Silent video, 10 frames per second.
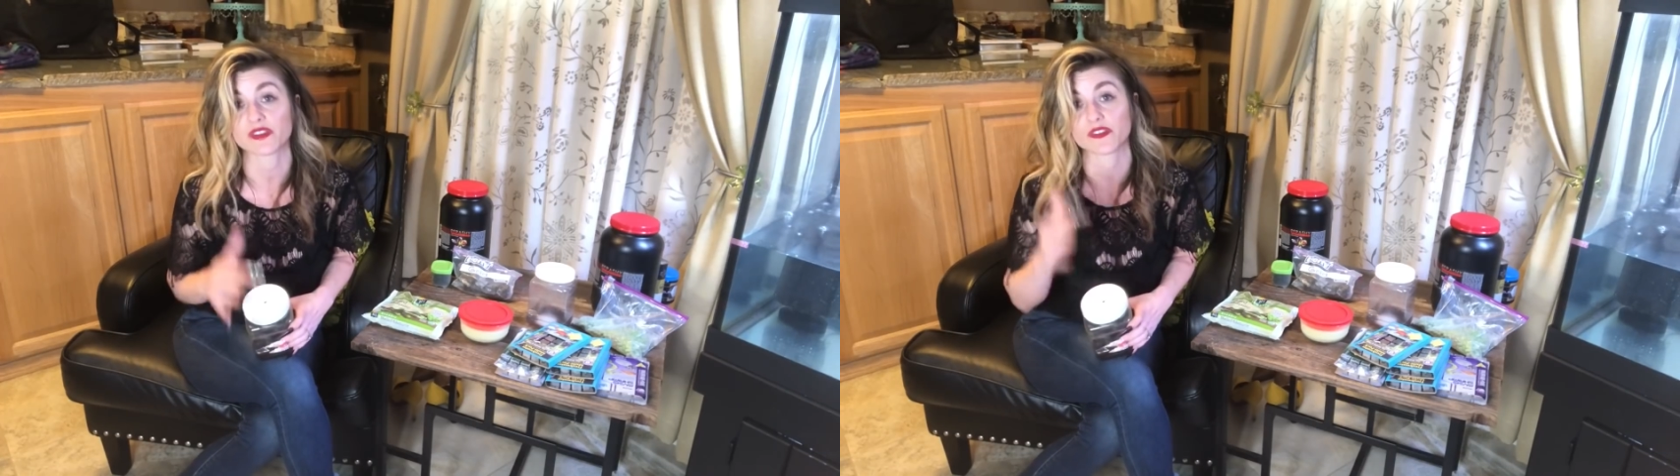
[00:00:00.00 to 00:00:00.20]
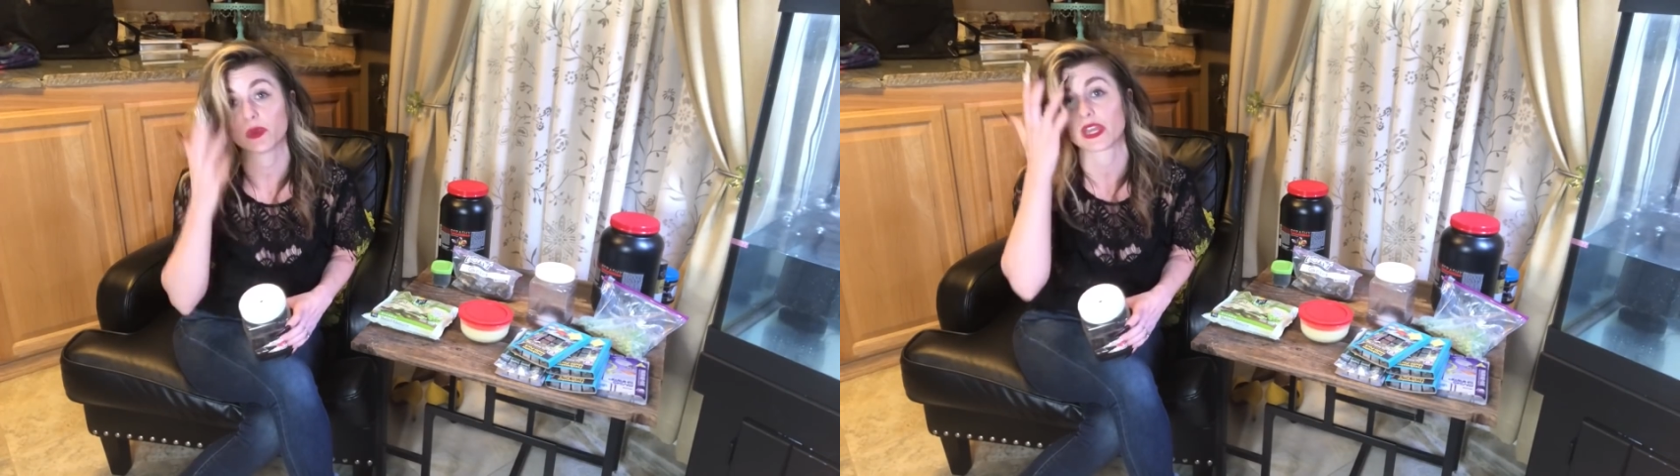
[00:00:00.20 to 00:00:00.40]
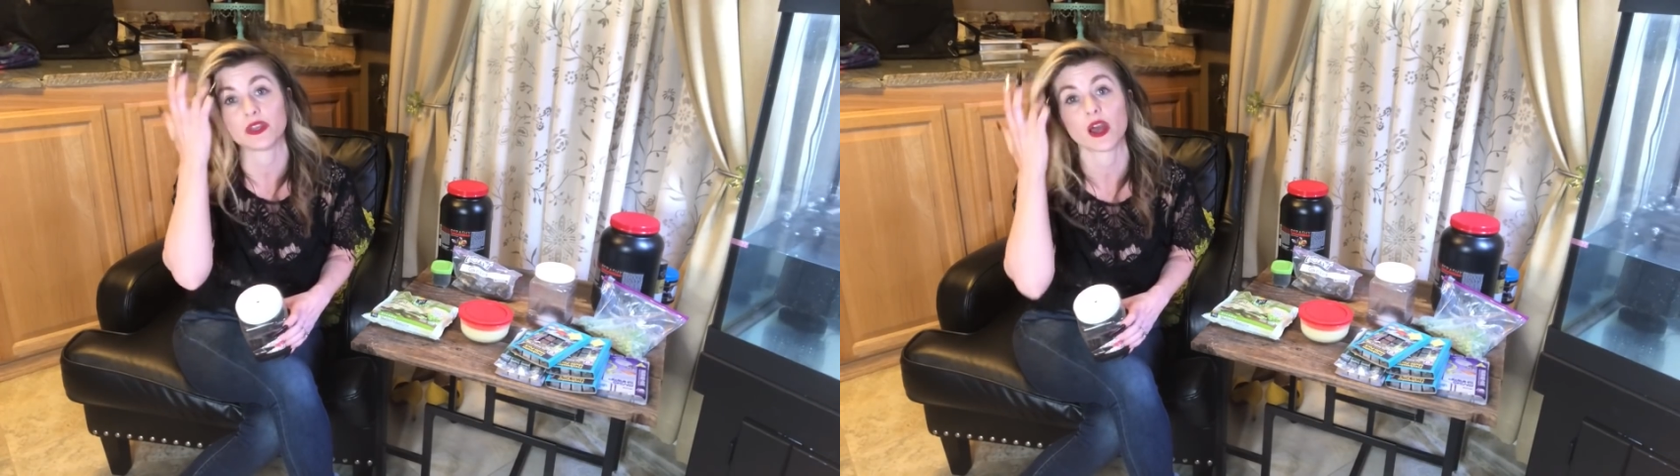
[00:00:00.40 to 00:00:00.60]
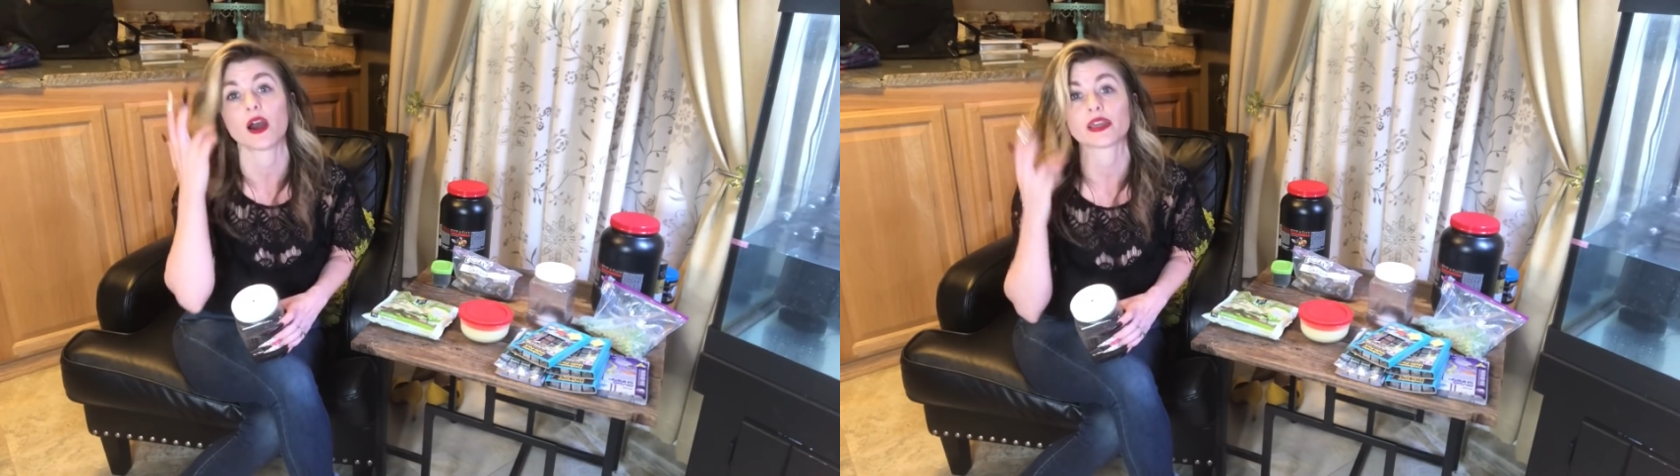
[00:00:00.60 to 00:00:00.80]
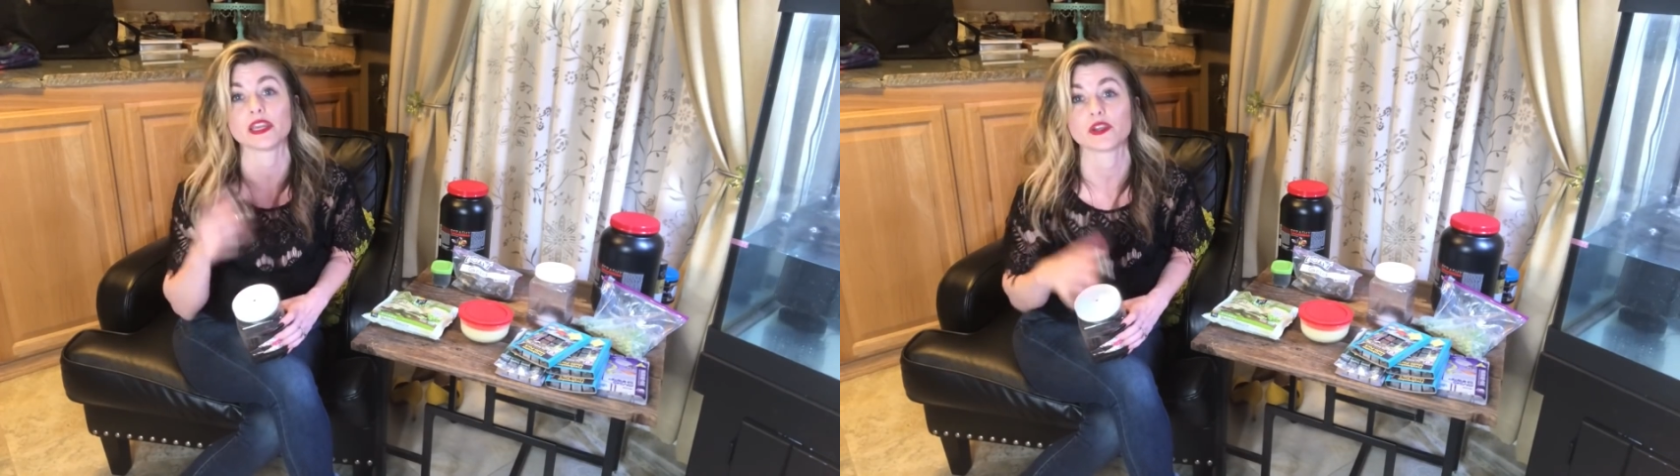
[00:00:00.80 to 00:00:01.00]
if you
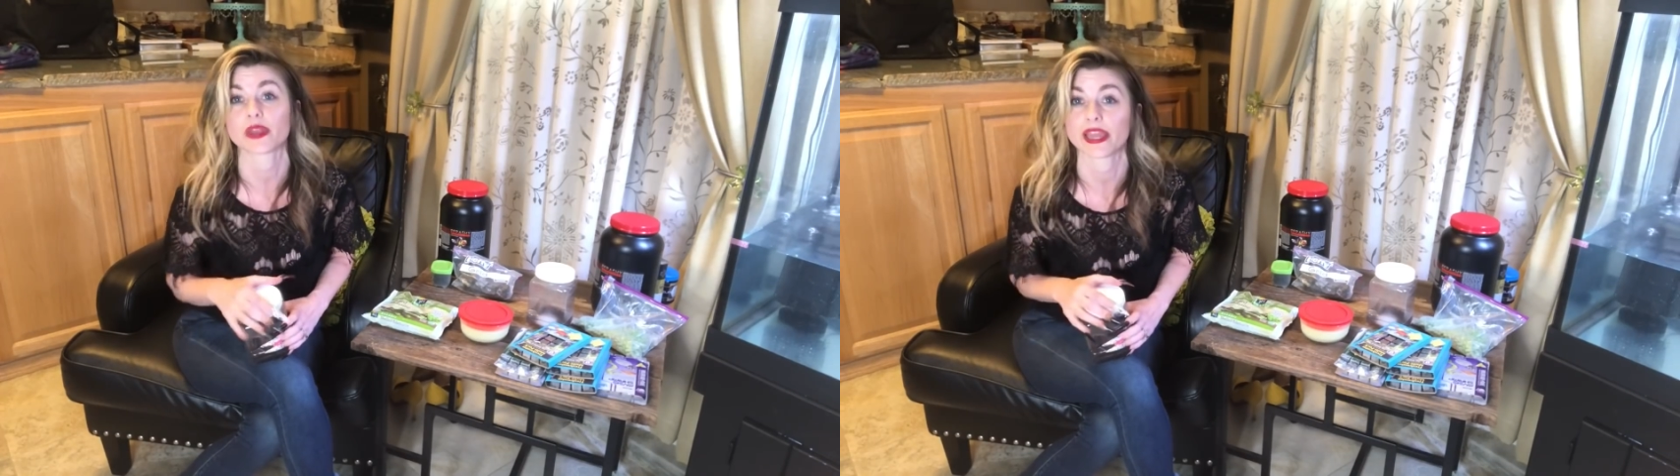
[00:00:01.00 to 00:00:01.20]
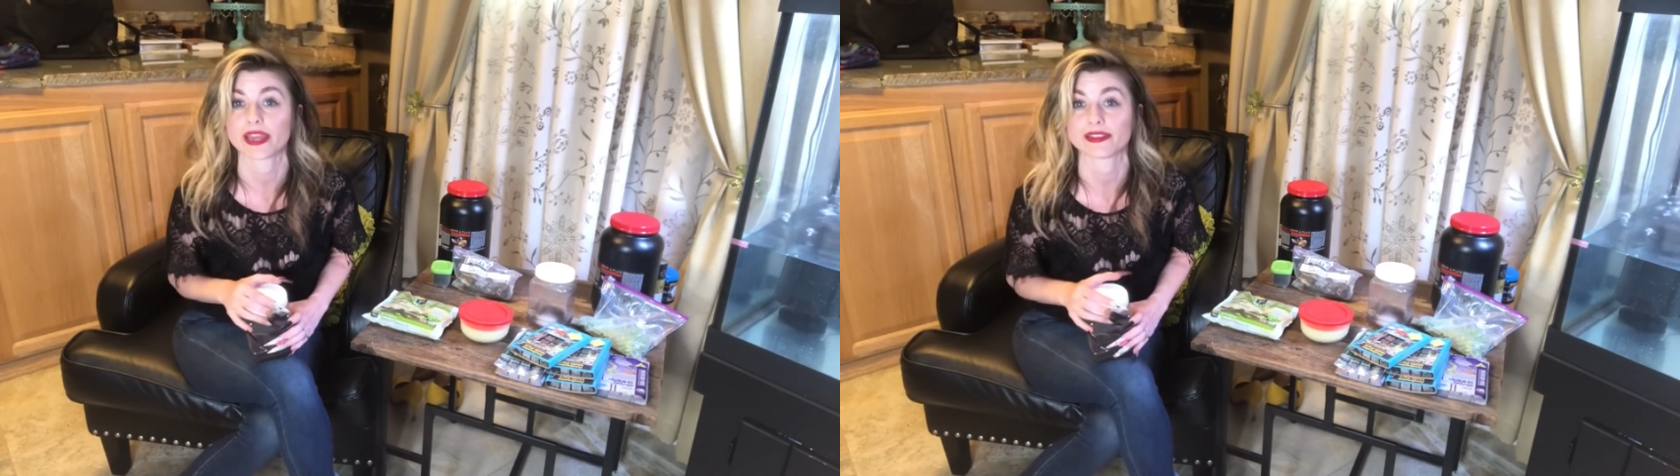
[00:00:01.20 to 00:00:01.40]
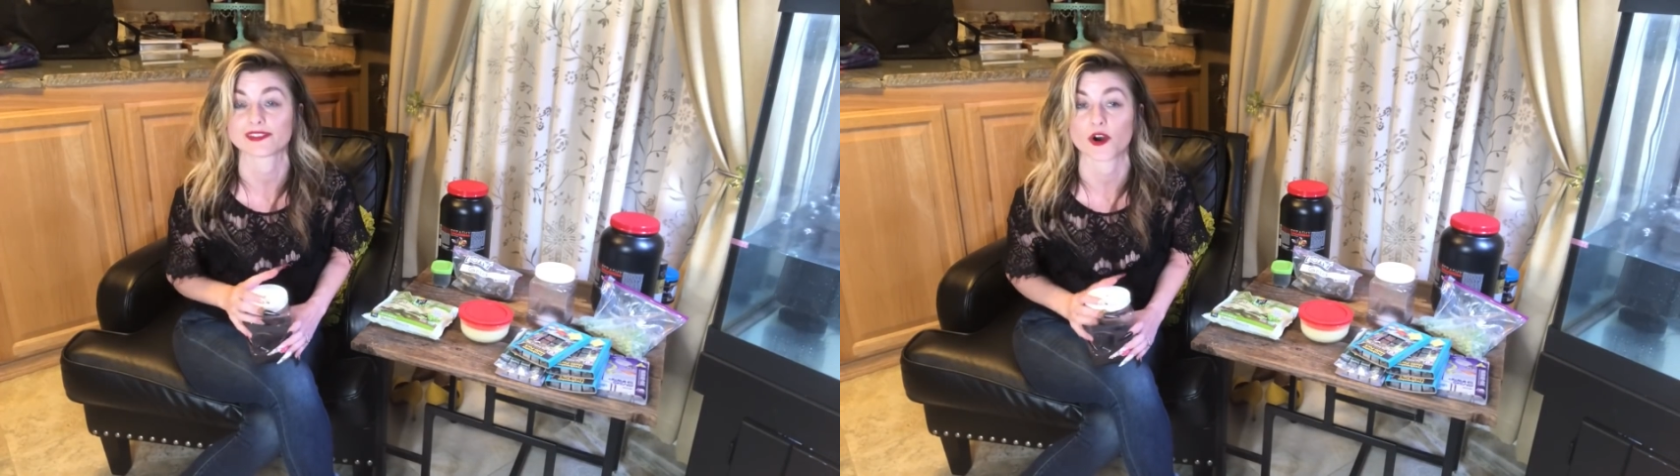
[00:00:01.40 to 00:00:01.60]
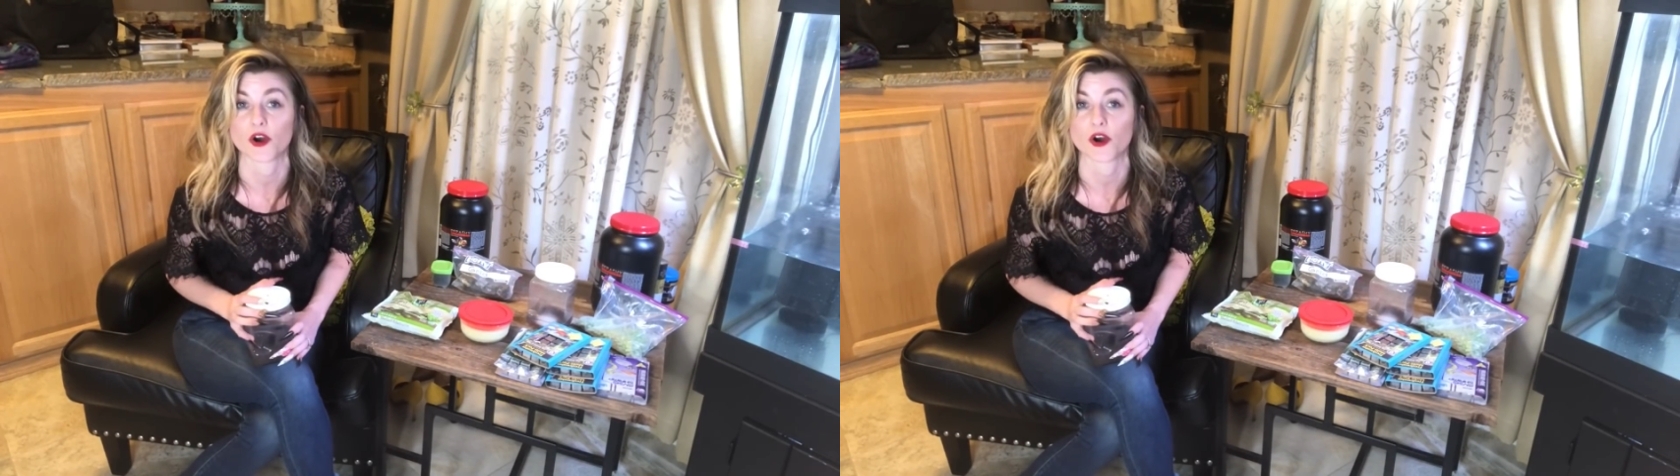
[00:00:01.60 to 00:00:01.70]
cannot get your hands